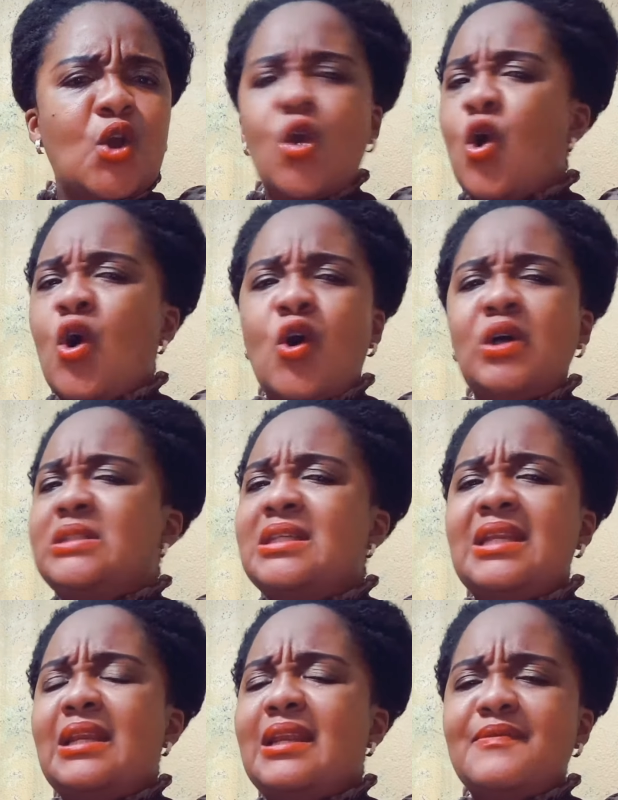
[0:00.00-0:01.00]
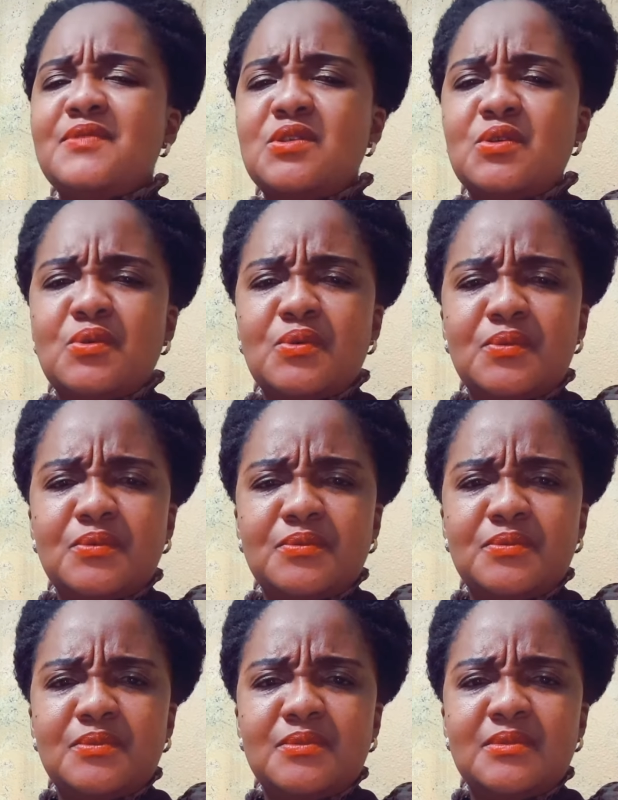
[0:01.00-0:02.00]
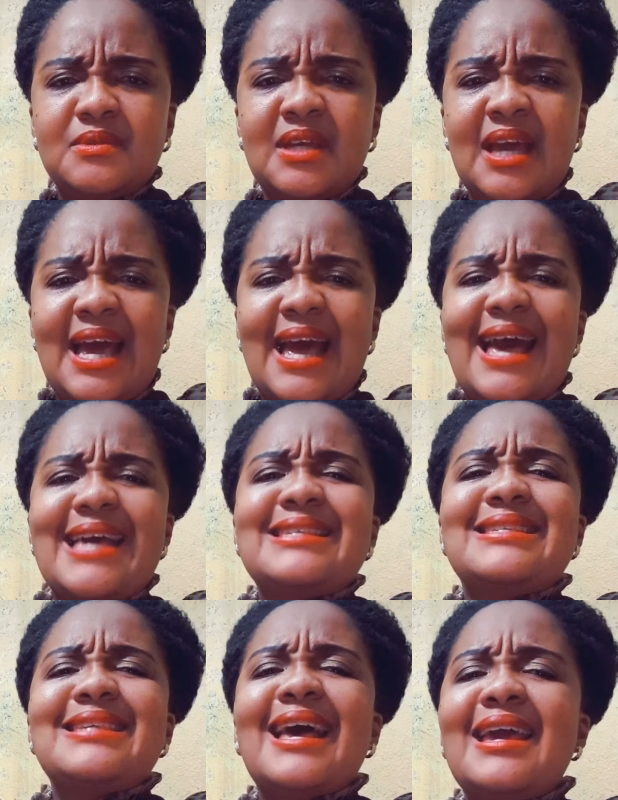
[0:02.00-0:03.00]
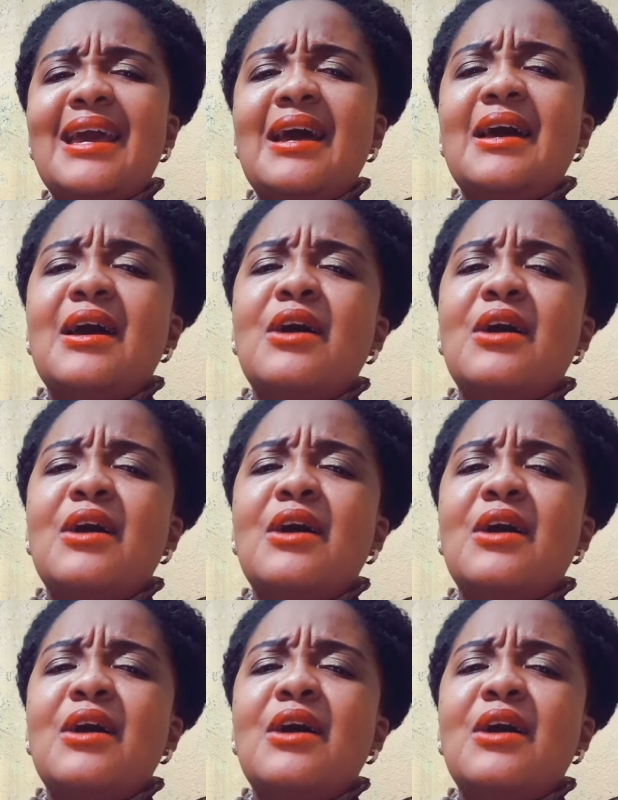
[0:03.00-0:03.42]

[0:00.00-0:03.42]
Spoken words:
God loves you. Isaiah